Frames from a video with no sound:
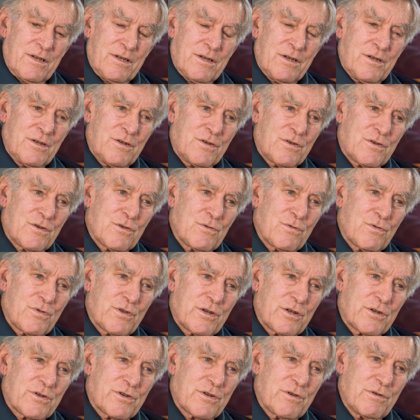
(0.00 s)
he still
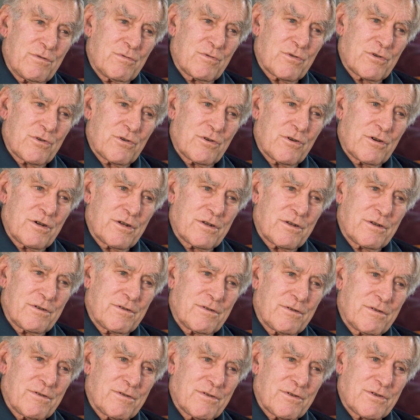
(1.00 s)
thinks he was right,
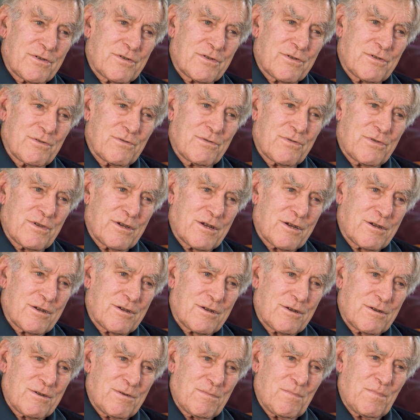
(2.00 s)
and I still think
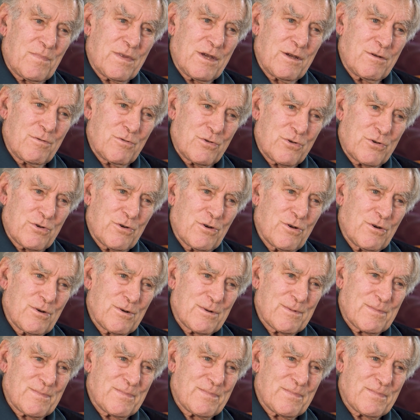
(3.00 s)
he was wrong.